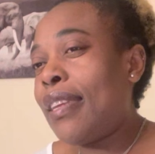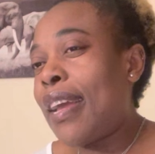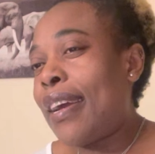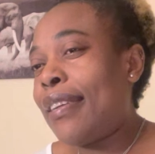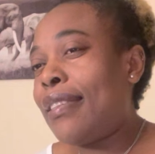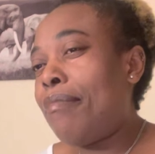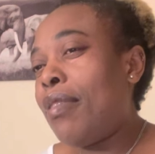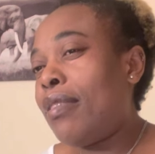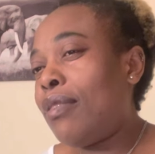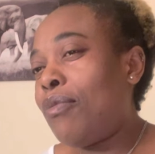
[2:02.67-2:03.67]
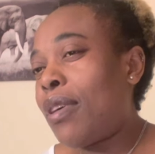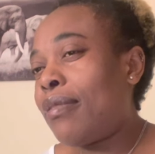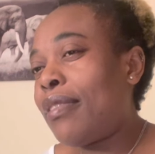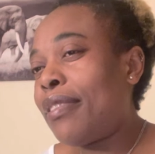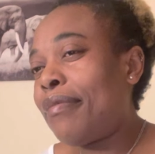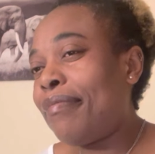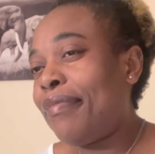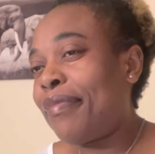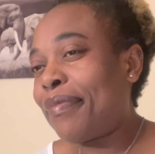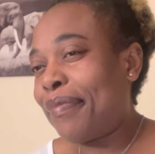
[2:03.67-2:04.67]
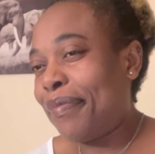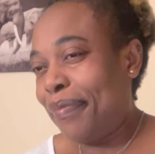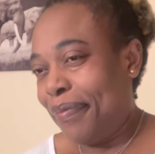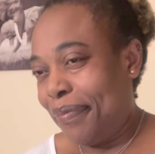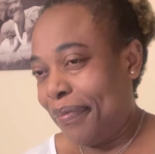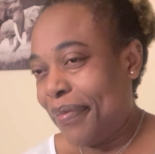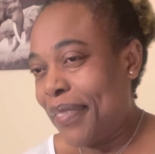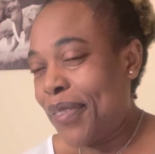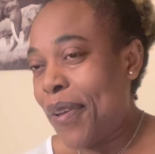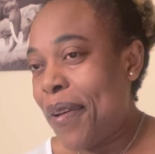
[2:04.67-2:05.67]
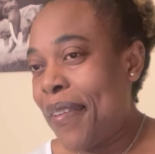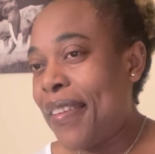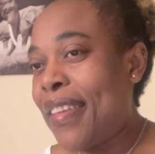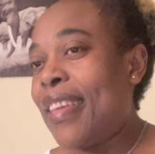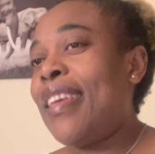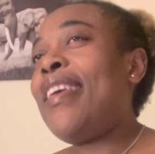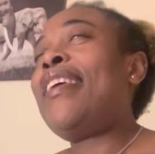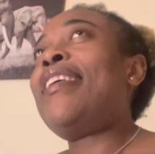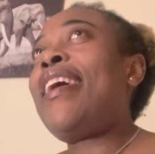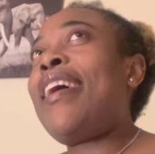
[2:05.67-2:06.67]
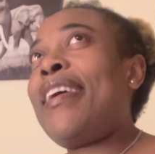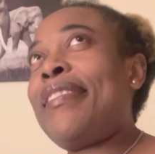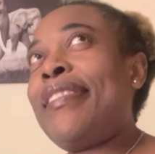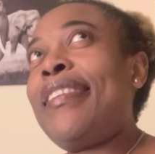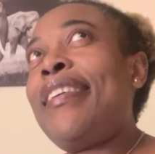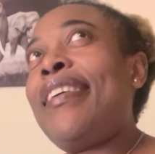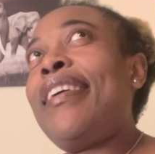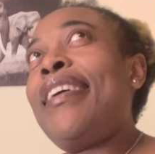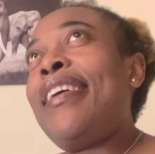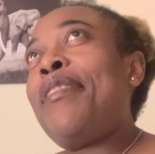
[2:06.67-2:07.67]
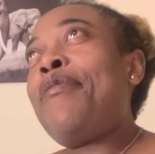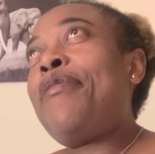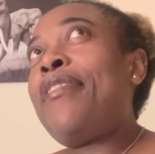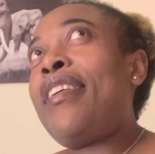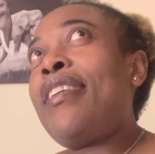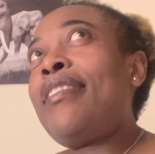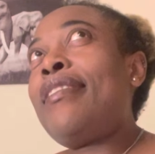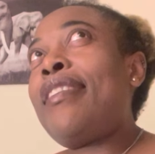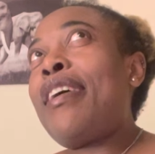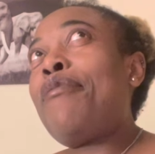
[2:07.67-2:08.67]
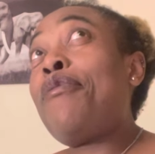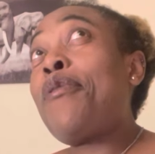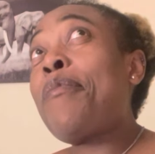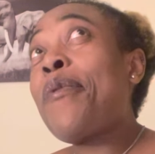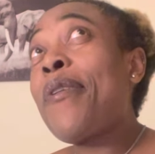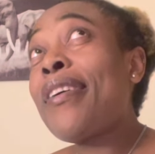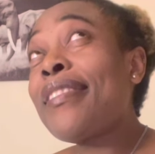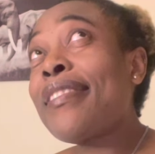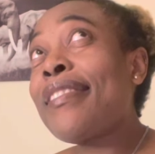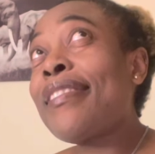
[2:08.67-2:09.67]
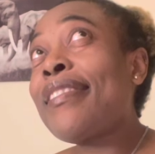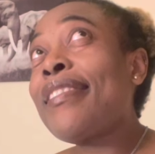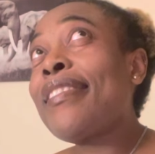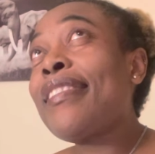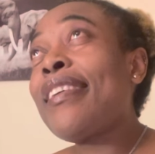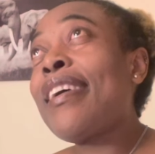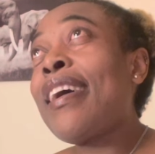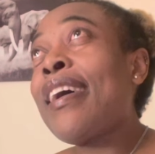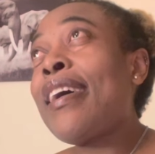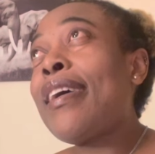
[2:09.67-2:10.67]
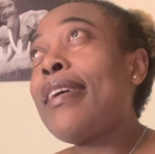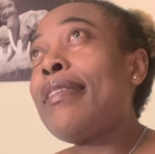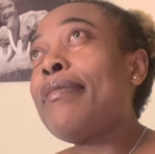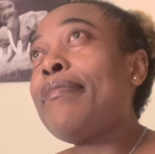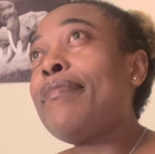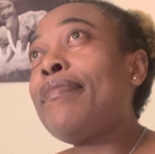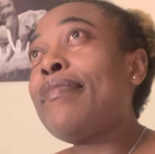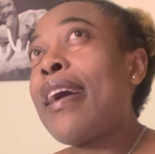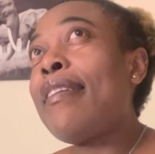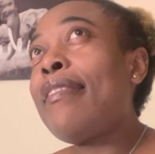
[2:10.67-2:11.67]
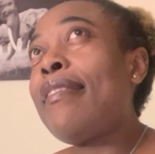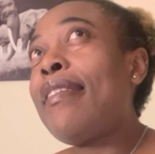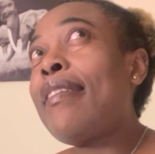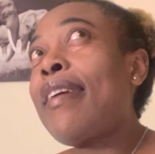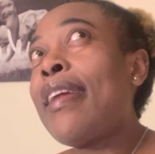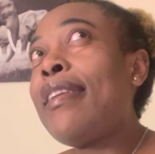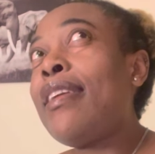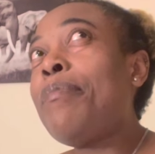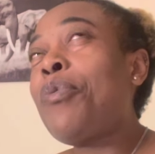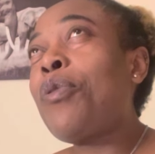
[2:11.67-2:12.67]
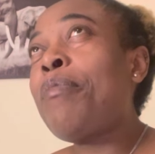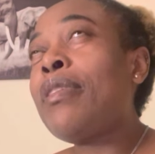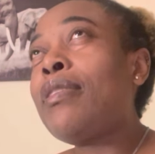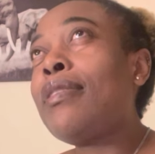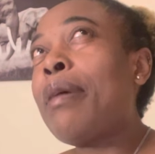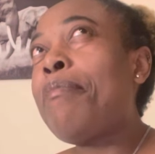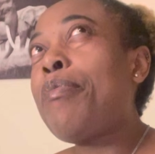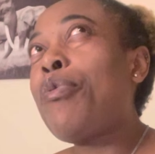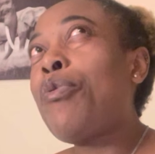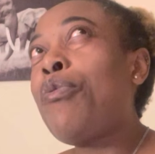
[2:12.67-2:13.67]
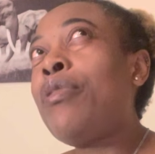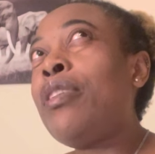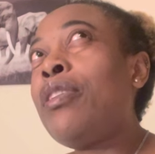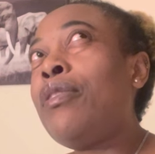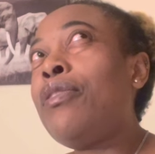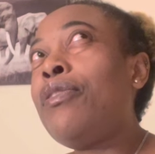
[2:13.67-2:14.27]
yeah it's a busy world so yeah first and foremost um i think i did promise some people who did